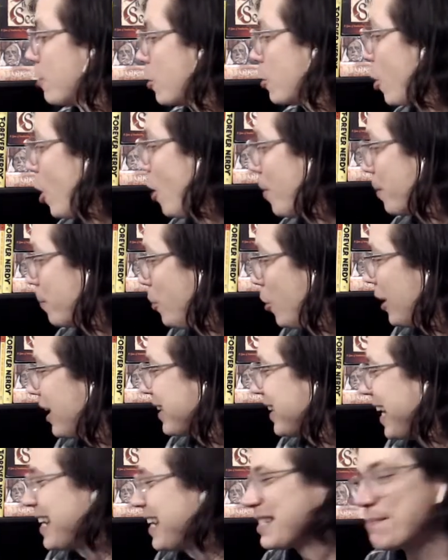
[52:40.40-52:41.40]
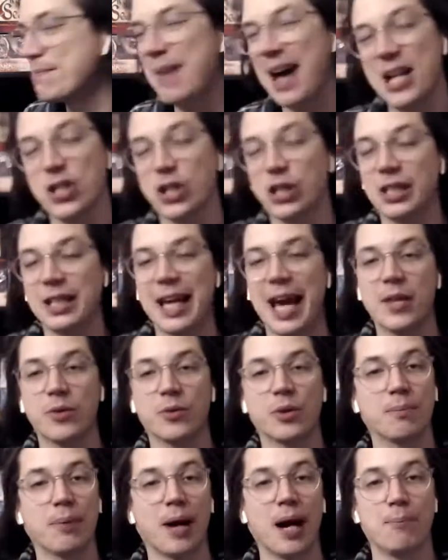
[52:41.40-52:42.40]
comic book, that is Magic the
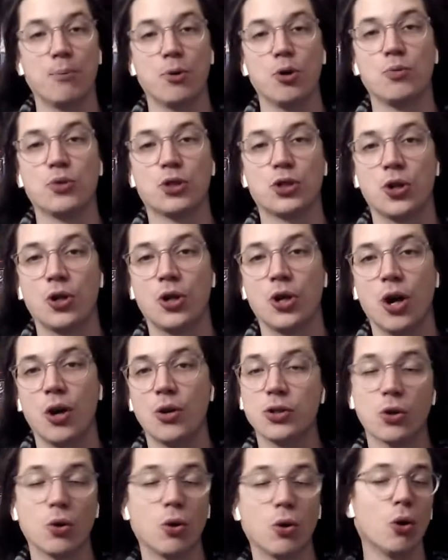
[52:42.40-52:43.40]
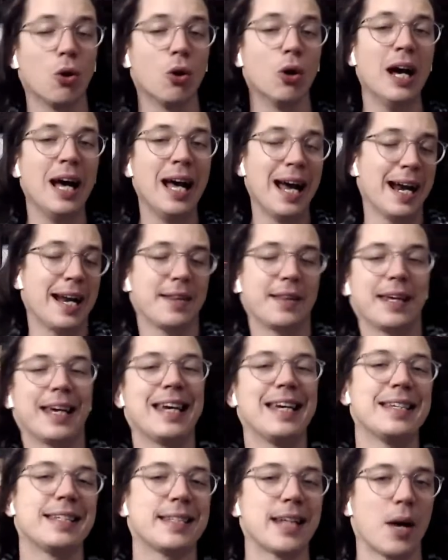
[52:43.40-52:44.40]
Gathering by Boom Studios, or anything
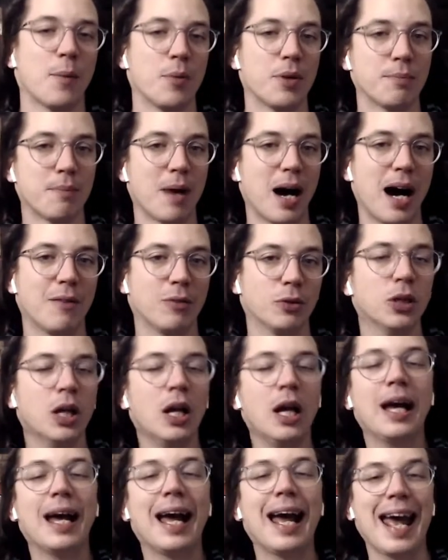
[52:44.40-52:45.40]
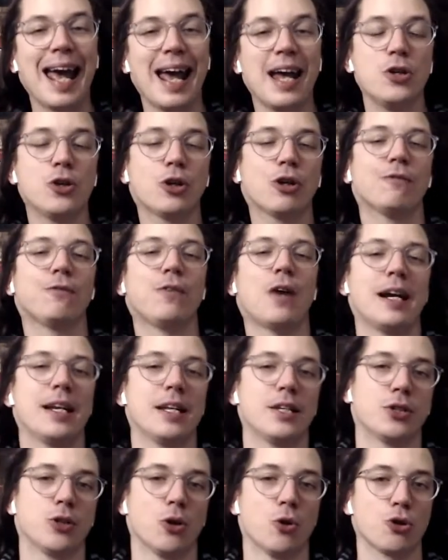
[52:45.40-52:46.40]
he's done with Marvel. And you can find
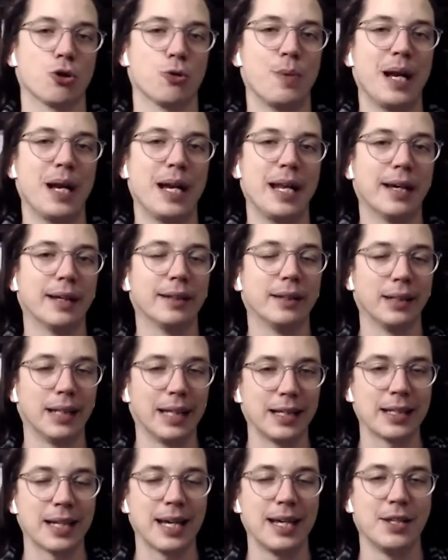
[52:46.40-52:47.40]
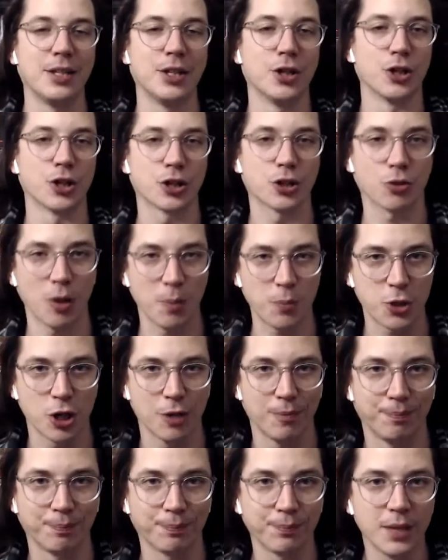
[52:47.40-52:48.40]
his social media linked in the
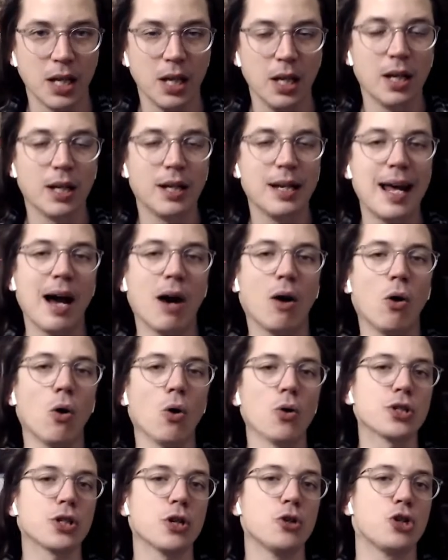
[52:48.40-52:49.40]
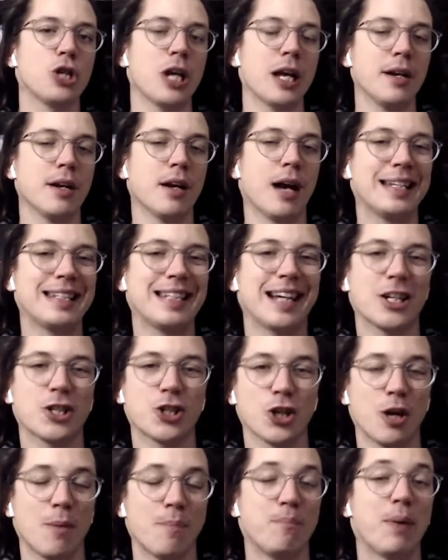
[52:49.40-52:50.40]
description. Now, also, Jed and I touched
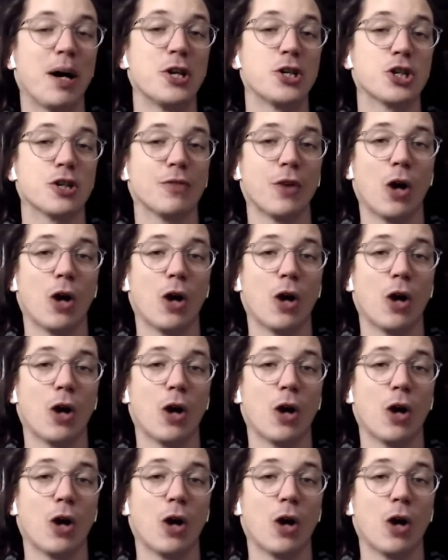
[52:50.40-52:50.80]
on a bunch of